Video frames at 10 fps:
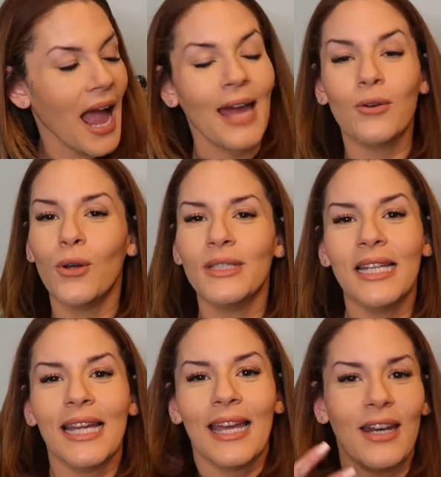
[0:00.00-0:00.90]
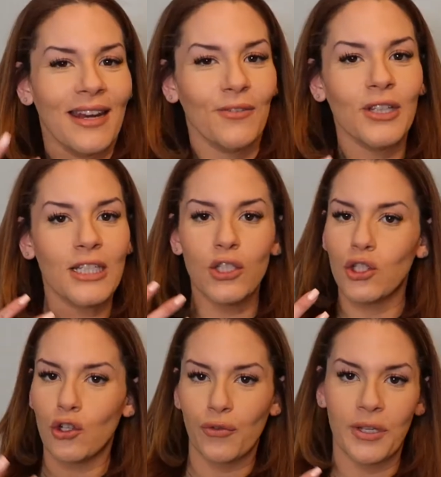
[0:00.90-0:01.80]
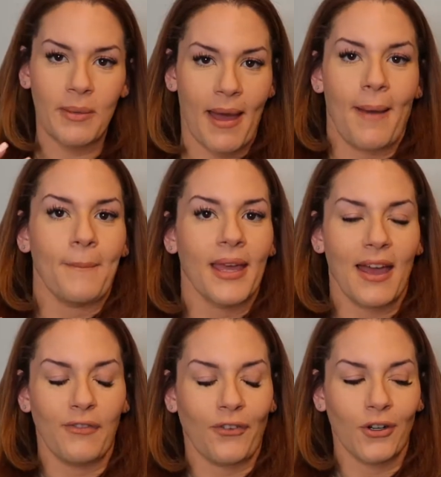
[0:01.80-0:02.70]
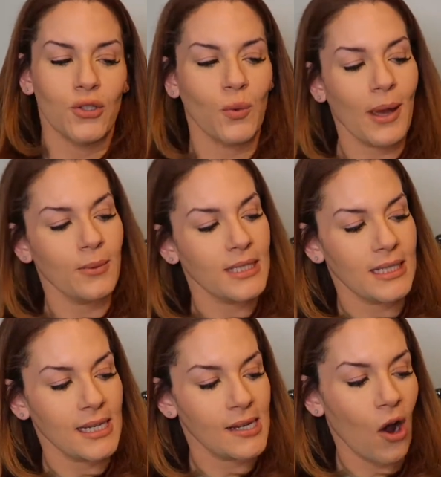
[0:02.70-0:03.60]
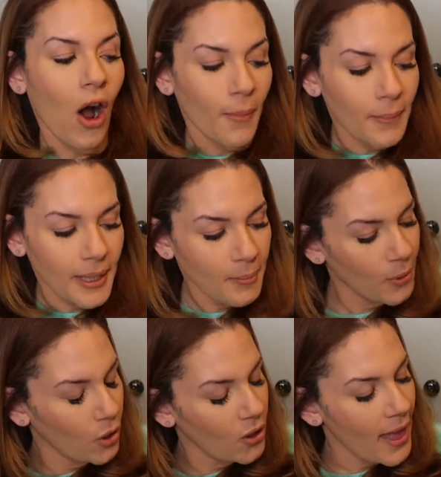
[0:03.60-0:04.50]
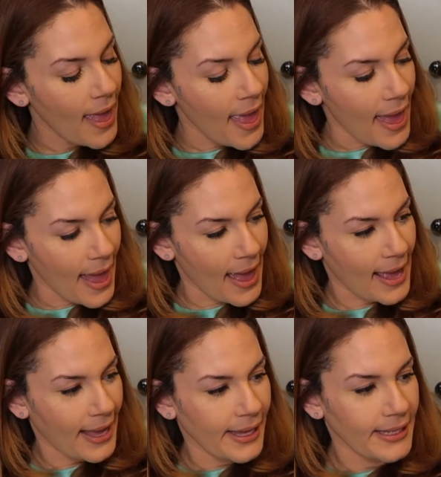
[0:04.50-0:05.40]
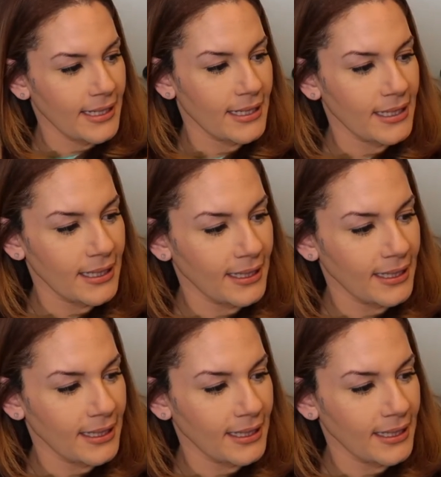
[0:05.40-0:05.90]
don't know, it didn't really scream at me at first when I would see it on people, and